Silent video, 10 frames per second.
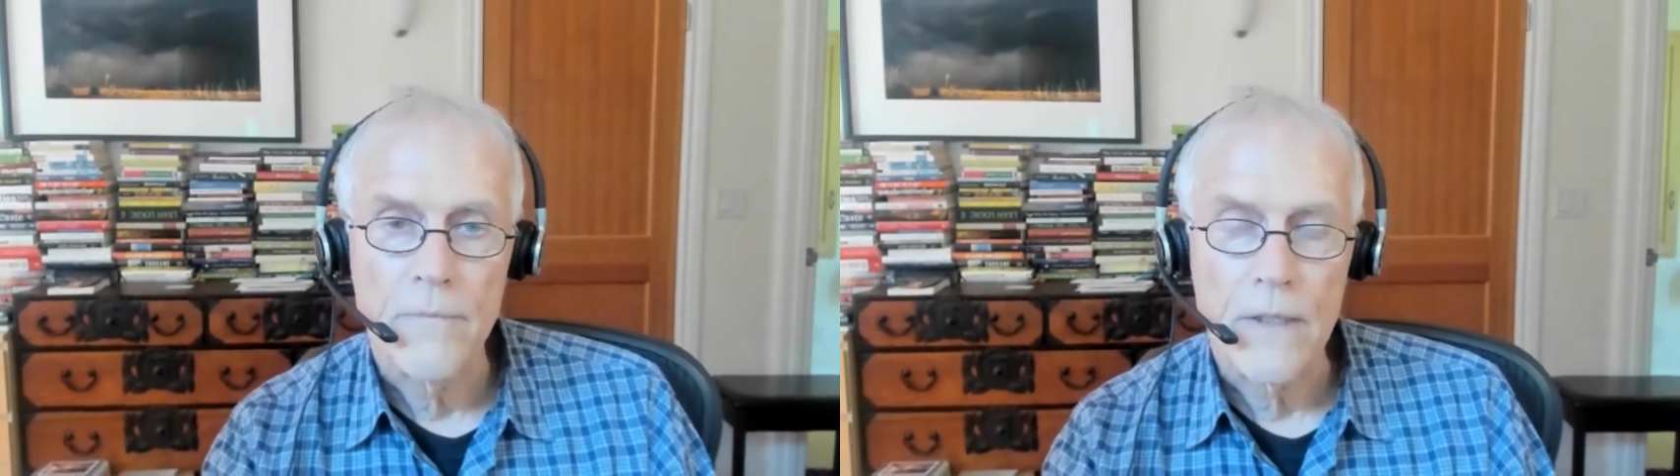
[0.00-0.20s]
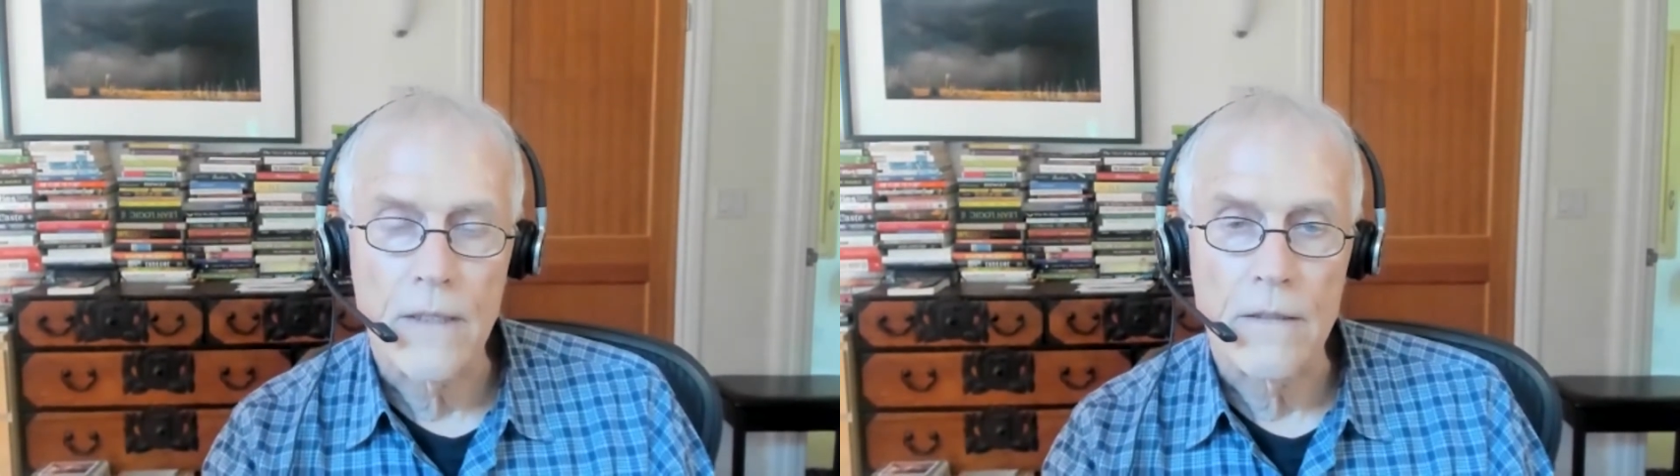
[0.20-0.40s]

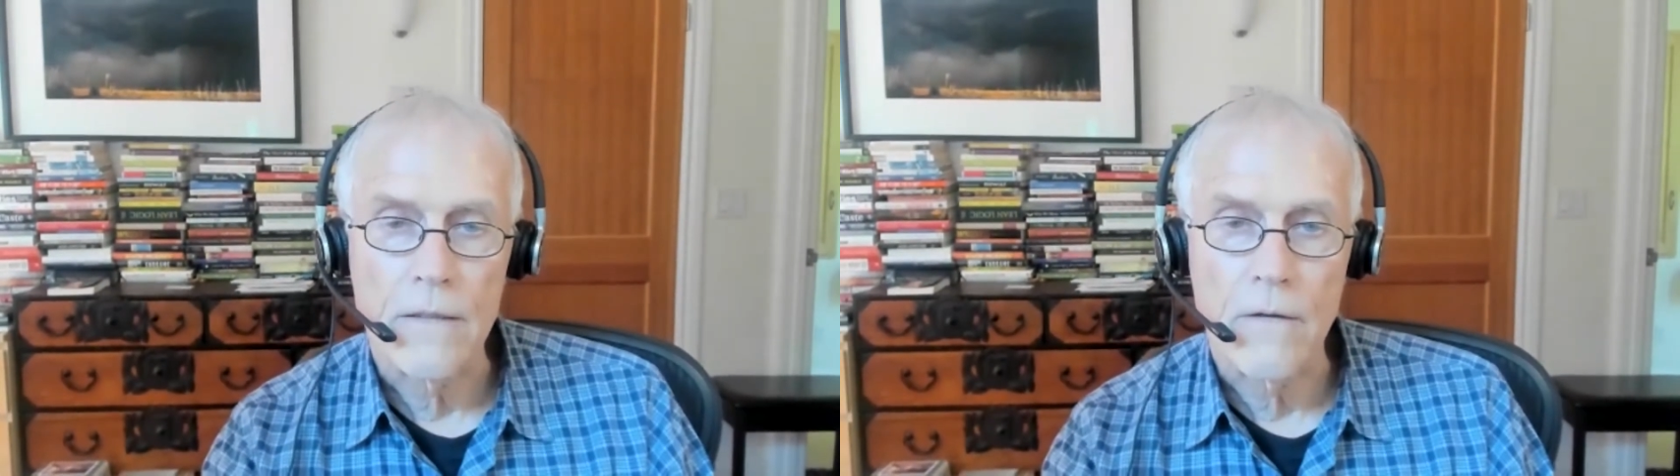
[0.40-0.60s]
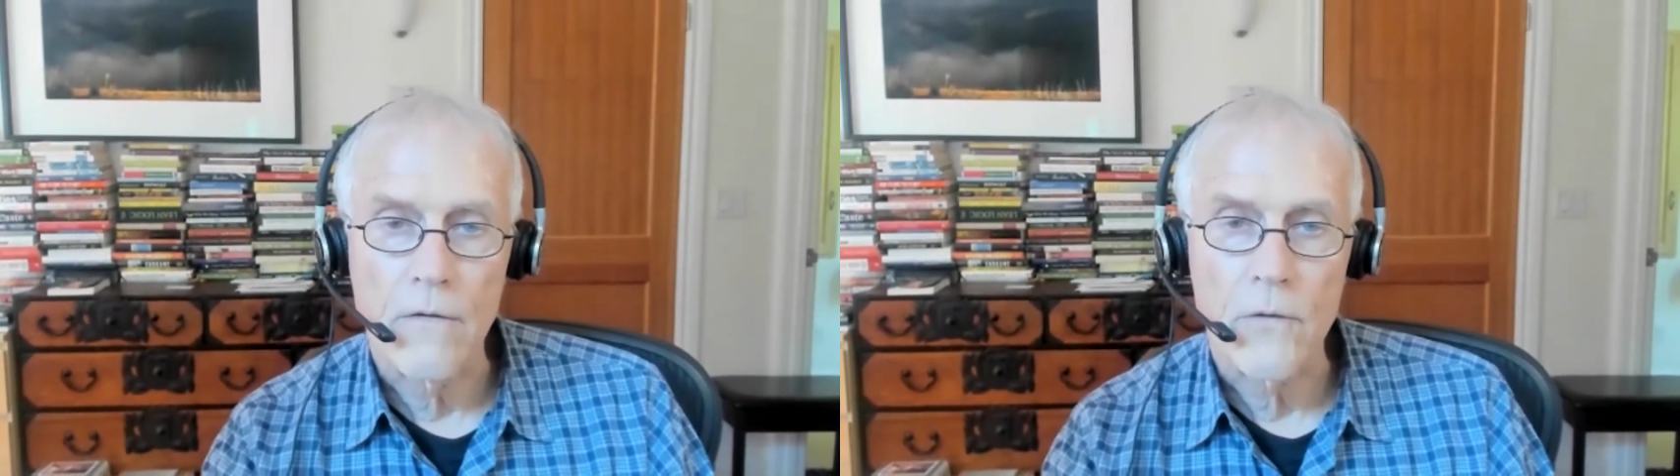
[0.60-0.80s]

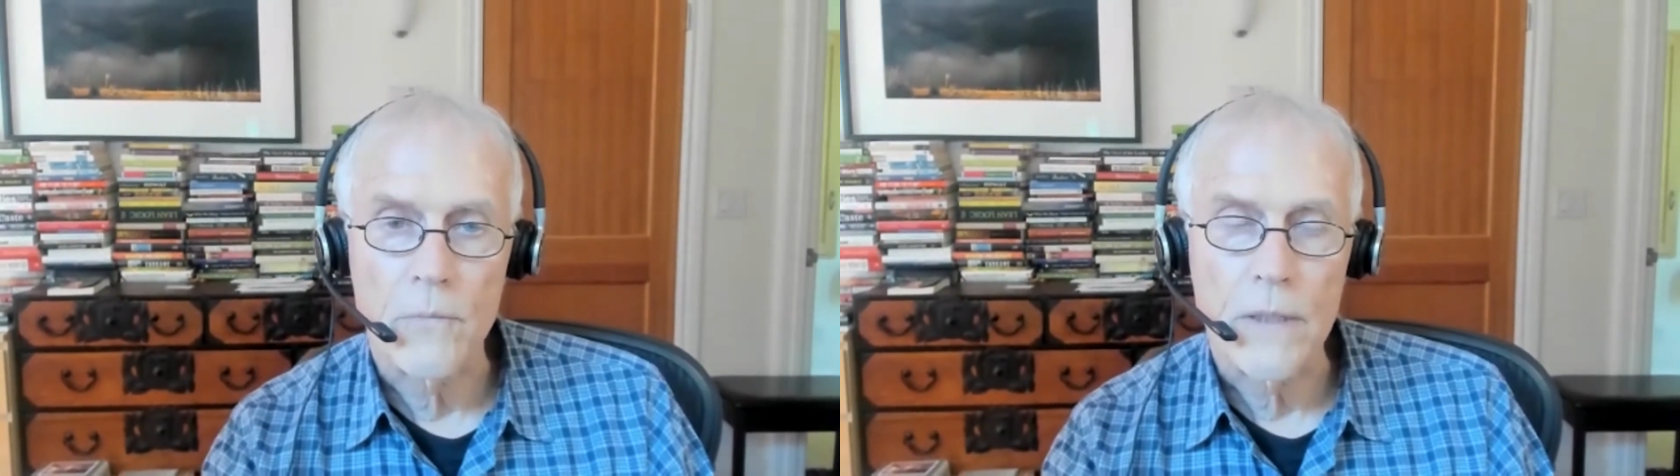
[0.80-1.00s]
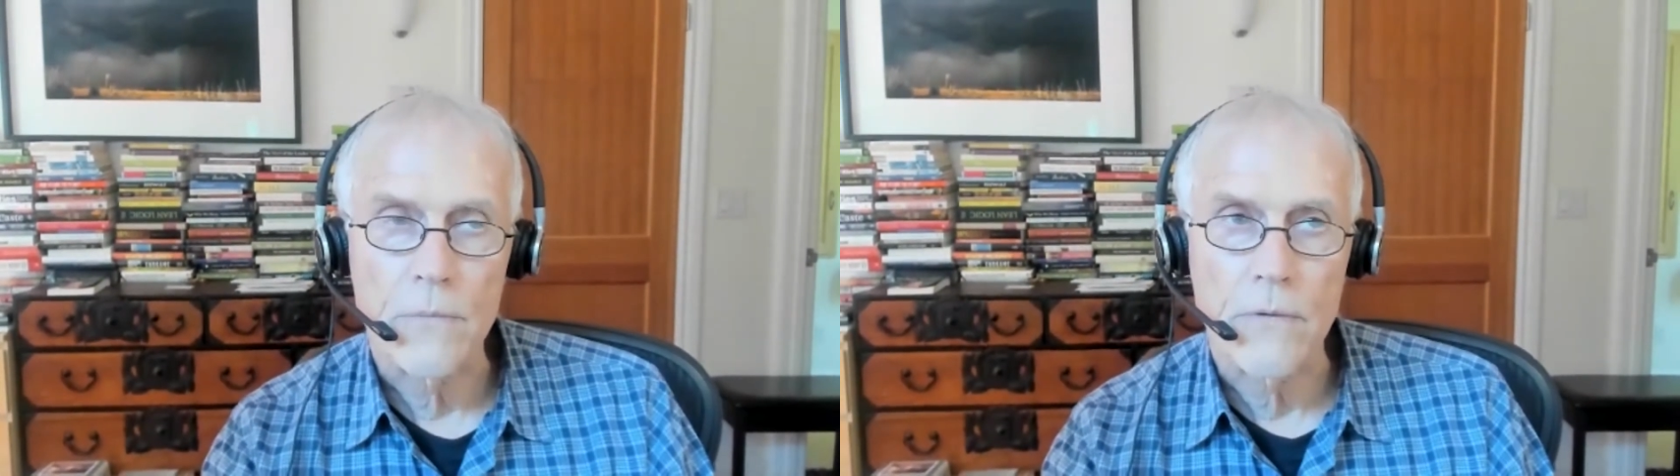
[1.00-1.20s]
And all the
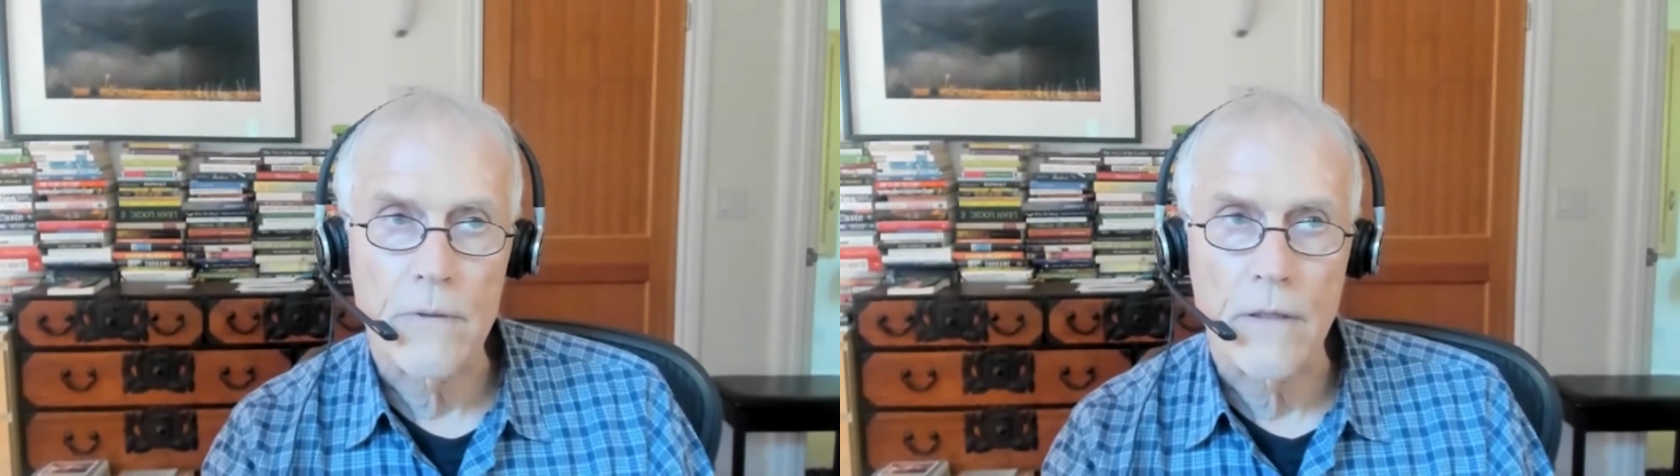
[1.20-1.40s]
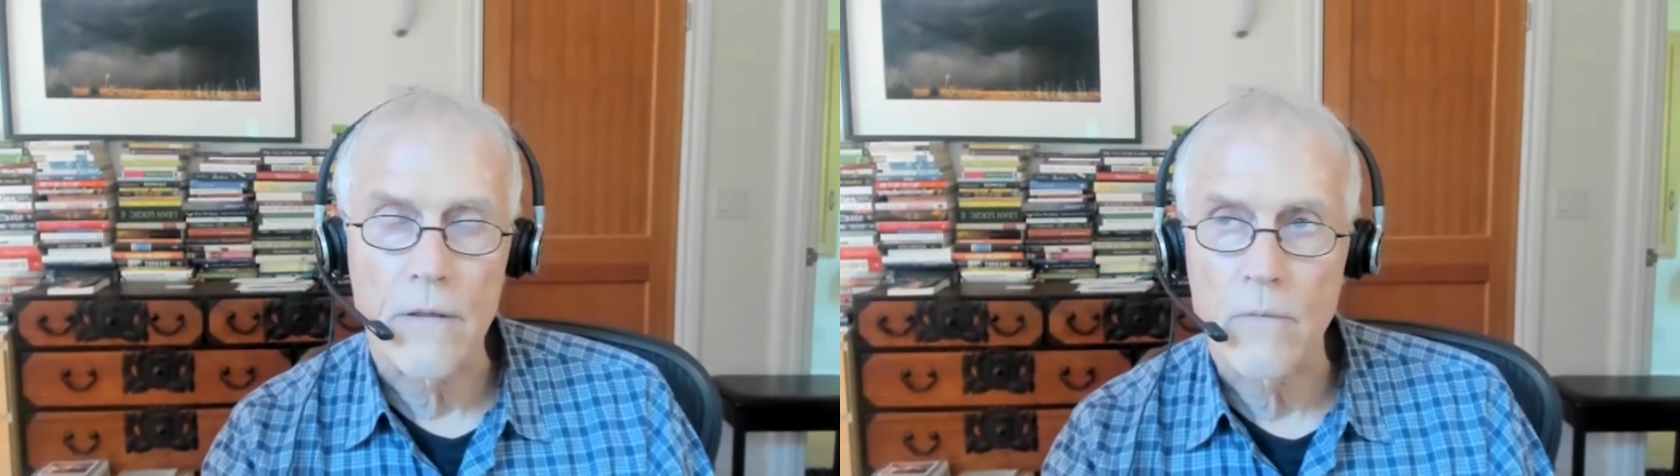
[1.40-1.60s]
people
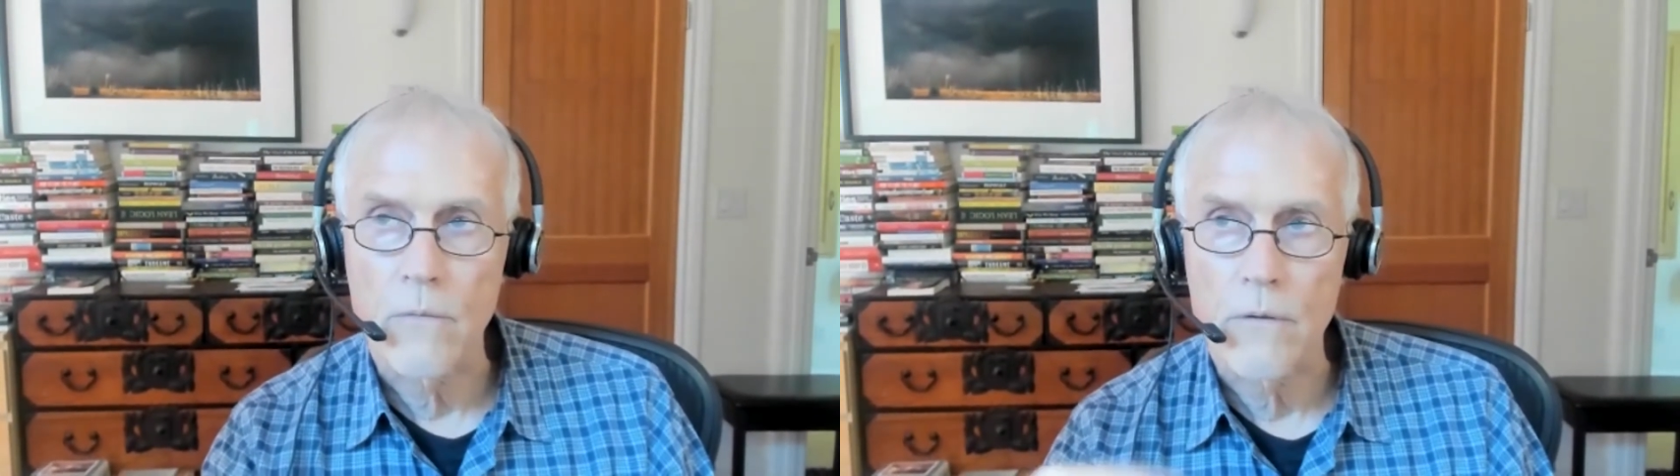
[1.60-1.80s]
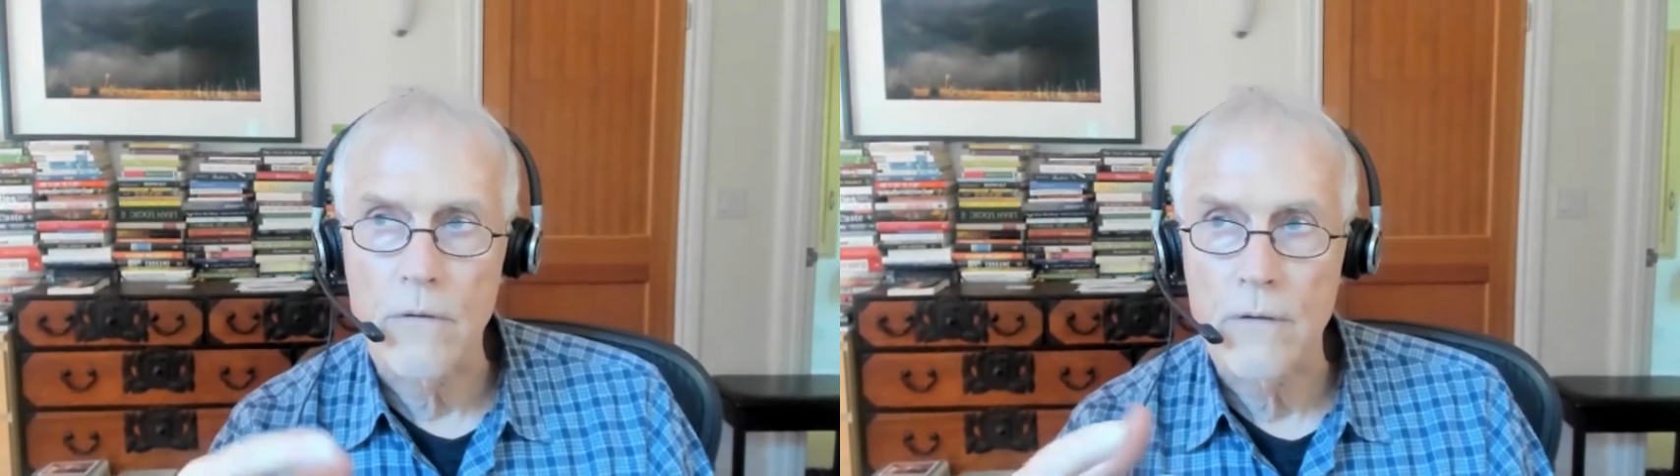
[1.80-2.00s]
there
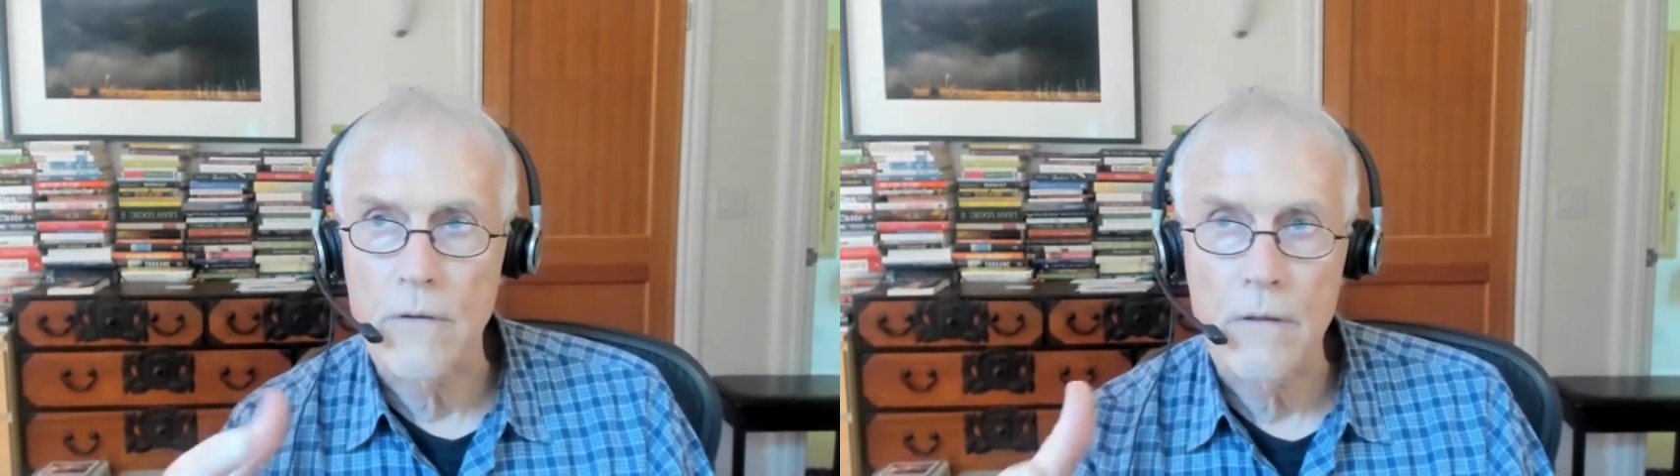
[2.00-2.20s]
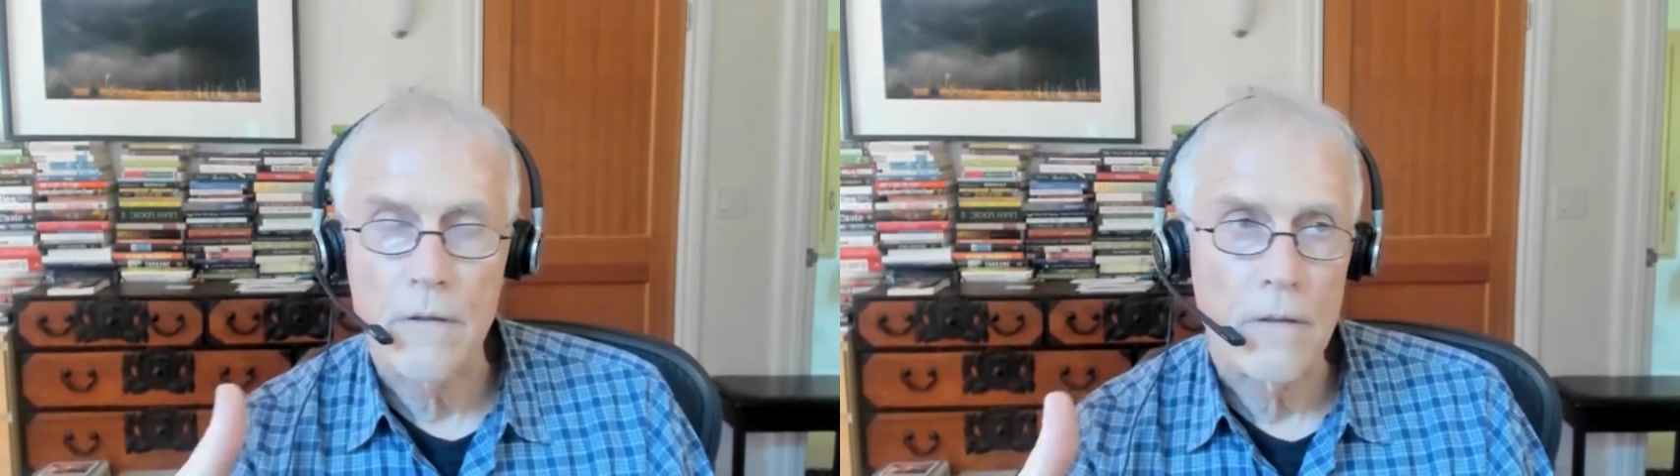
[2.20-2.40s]
were